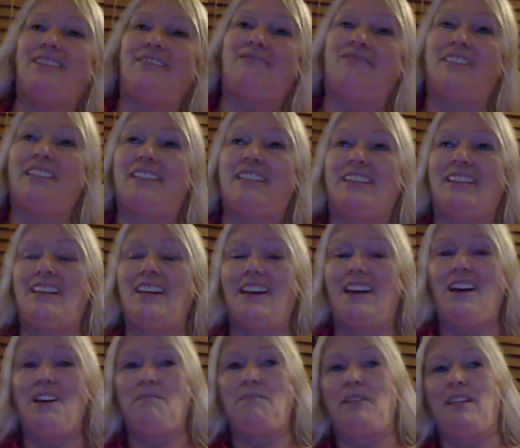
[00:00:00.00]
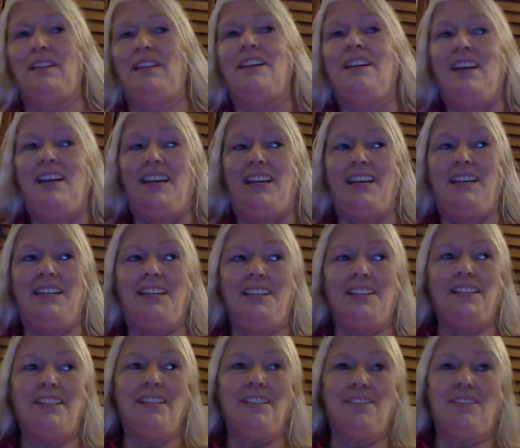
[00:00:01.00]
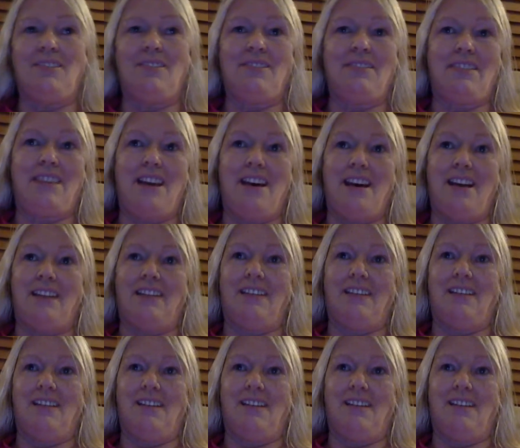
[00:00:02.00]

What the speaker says: what's going to happen. In a year that